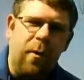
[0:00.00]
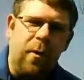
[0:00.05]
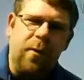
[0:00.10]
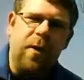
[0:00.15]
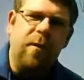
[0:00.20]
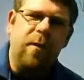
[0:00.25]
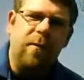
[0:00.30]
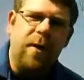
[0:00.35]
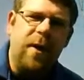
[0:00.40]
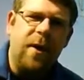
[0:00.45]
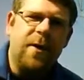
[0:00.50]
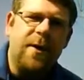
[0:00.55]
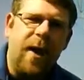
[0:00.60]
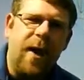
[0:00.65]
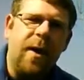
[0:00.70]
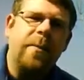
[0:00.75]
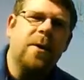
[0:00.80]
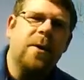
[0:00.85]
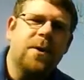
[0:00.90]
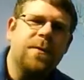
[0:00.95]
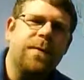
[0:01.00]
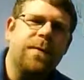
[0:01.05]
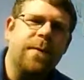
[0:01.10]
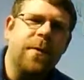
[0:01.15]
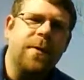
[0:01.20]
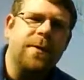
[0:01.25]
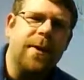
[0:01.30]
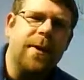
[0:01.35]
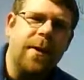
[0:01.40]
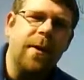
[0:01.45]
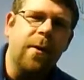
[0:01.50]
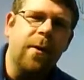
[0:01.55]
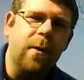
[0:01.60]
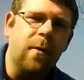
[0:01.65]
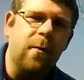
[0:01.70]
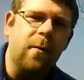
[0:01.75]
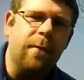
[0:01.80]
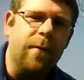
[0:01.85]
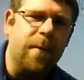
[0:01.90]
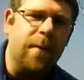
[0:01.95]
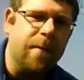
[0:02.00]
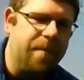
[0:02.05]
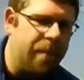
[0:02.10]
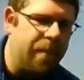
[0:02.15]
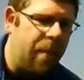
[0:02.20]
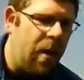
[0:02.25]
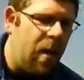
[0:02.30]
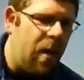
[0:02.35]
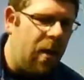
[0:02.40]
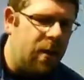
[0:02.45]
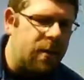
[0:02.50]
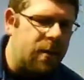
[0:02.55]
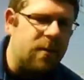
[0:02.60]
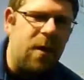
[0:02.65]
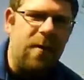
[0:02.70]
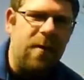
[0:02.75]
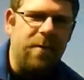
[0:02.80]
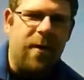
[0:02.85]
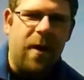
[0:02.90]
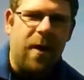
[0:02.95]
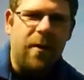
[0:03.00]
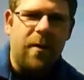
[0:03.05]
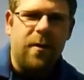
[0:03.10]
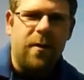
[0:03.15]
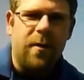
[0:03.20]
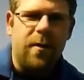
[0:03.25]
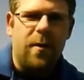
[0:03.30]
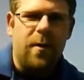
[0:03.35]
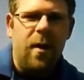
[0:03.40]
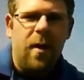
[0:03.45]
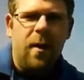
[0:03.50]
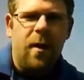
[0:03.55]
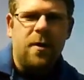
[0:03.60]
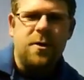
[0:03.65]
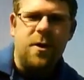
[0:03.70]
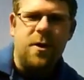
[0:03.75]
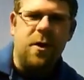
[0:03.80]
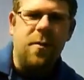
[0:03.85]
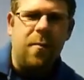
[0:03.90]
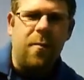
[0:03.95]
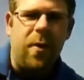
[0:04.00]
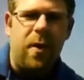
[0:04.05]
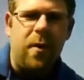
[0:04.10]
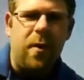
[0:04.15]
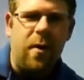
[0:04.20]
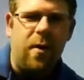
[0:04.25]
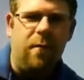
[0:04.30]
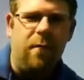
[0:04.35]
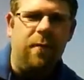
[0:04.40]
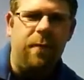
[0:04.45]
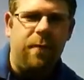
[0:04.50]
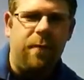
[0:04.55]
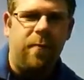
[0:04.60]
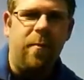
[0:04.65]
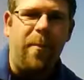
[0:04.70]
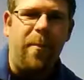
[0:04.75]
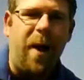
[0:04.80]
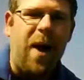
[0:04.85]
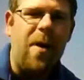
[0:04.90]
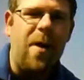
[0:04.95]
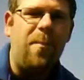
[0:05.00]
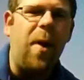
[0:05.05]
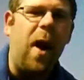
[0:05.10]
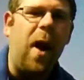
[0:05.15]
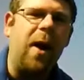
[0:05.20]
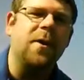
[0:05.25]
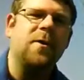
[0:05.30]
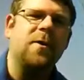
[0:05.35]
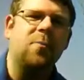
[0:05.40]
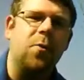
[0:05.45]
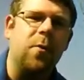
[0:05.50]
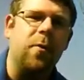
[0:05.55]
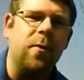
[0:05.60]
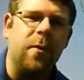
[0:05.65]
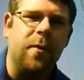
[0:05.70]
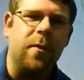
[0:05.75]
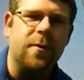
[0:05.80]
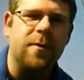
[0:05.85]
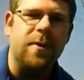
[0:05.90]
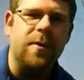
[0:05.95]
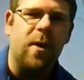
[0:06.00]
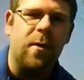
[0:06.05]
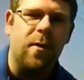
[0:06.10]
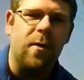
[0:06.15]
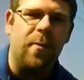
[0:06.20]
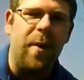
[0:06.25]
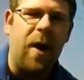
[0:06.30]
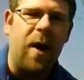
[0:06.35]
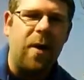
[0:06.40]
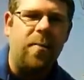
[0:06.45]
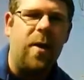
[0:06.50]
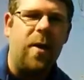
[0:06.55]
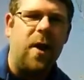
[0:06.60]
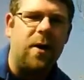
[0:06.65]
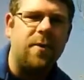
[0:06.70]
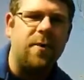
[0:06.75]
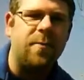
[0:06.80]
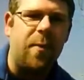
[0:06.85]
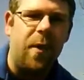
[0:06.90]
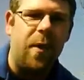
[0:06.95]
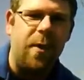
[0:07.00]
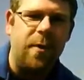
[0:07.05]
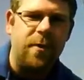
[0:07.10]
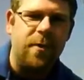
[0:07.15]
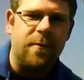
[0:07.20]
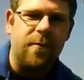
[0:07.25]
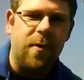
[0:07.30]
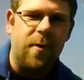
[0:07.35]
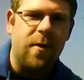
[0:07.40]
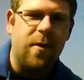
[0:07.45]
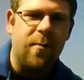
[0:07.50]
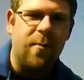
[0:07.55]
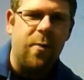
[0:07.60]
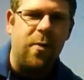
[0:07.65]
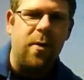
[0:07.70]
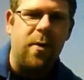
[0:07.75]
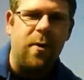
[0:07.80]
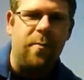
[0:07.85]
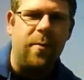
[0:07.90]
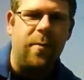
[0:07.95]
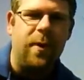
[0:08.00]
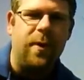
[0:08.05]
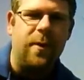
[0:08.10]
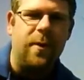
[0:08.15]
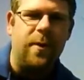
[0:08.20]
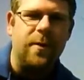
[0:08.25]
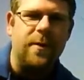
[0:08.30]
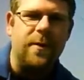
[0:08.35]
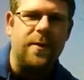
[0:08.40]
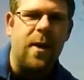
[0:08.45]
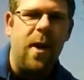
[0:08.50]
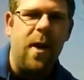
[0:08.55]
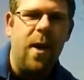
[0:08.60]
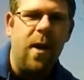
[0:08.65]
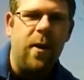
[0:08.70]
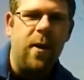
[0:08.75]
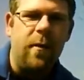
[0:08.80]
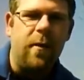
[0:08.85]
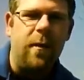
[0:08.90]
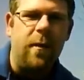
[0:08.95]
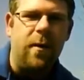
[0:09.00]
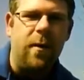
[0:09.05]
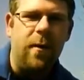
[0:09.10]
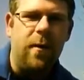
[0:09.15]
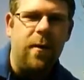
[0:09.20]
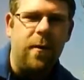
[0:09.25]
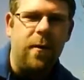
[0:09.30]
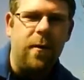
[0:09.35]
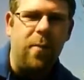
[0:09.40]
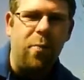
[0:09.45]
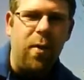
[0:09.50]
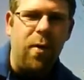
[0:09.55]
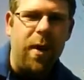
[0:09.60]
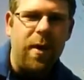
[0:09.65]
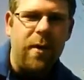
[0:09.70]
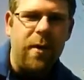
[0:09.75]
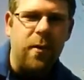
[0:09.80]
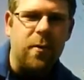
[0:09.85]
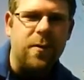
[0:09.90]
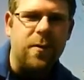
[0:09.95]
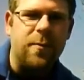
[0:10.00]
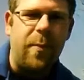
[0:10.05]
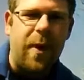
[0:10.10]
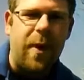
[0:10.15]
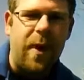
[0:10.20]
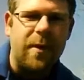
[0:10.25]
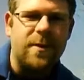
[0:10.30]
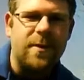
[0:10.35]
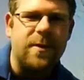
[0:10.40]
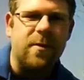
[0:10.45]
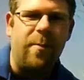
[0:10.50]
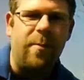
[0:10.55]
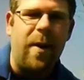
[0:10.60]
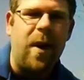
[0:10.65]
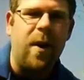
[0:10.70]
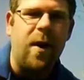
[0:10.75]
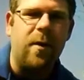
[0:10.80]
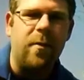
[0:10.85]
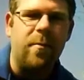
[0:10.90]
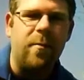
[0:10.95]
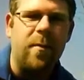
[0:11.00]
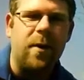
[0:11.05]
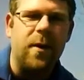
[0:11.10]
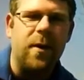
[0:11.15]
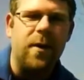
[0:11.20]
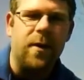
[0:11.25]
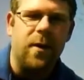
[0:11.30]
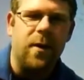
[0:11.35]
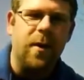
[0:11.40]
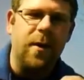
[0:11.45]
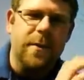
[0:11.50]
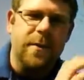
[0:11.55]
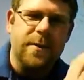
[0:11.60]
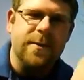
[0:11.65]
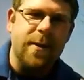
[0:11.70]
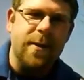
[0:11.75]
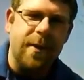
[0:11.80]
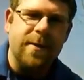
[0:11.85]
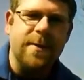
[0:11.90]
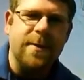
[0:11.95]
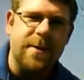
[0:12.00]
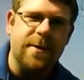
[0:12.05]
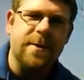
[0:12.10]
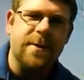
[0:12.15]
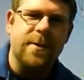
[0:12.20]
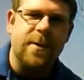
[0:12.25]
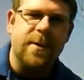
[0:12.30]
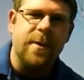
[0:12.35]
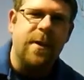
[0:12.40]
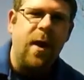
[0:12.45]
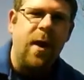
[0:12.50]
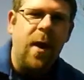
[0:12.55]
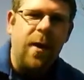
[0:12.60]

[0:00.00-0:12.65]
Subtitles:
or leave any damage for it to heal over. So I've got a good sharp pair of bypass pruners. Now the bypass part is very important because the blade goes past the bottom and it slices